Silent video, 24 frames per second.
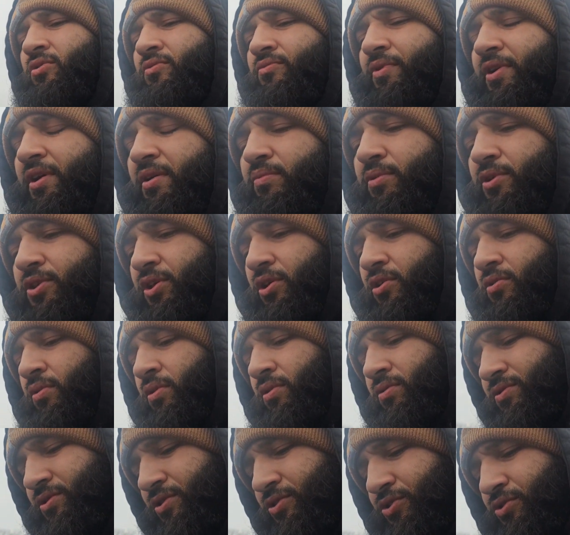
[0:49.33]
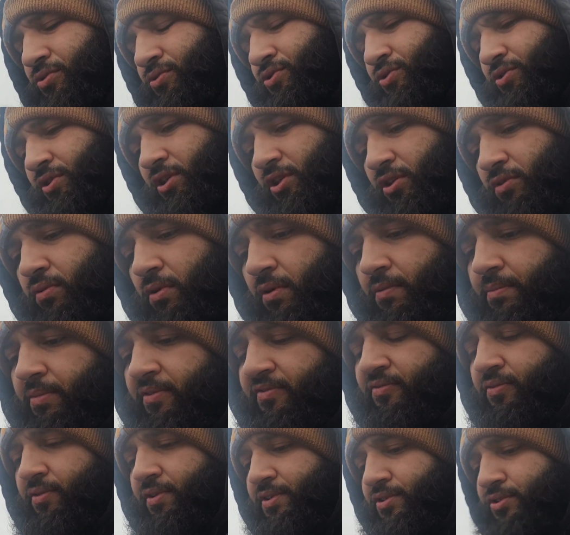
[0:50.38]
read with the quote. There's usually a quote
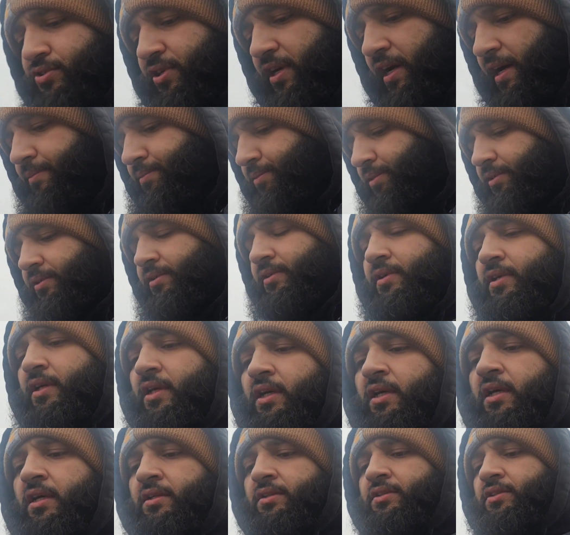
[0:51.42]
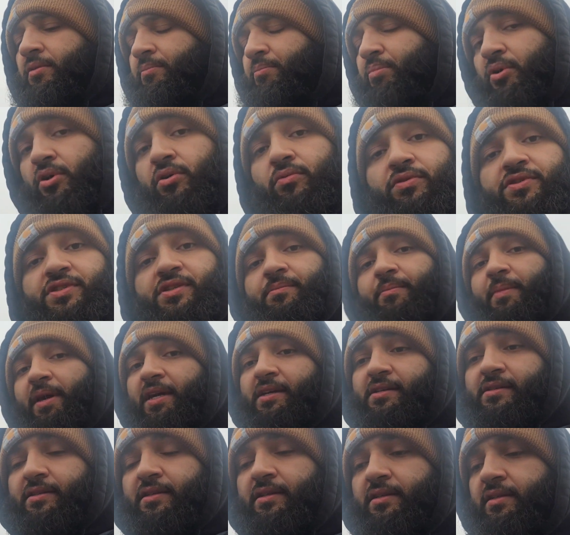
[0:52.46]
before each chapter. The book was
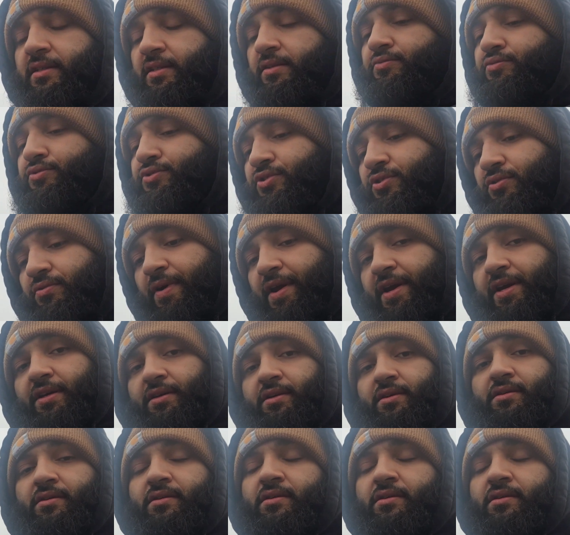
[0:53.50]
amazing. It was great.